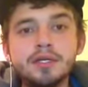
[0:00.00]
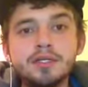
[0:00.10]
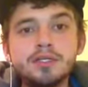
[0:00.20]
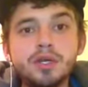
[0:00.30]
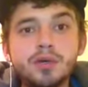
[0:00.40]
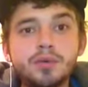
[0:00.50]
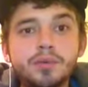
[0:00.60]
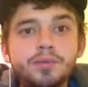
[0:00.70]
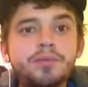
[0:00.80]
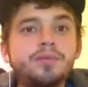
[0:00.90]
So
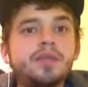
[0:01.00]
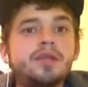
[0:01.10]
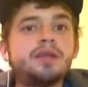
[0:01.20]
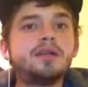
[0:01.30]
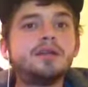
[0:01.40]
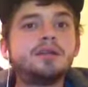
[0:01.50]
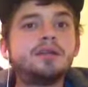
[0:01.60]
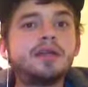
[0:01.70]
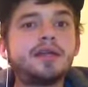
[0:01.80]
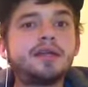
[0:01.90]

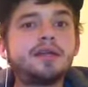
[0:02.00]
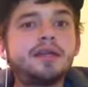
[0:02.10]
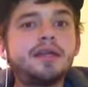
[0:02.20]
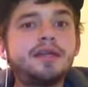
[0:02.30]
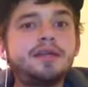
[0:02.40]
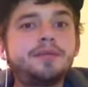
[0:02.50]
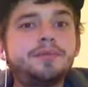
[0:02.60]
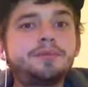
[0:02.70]
like they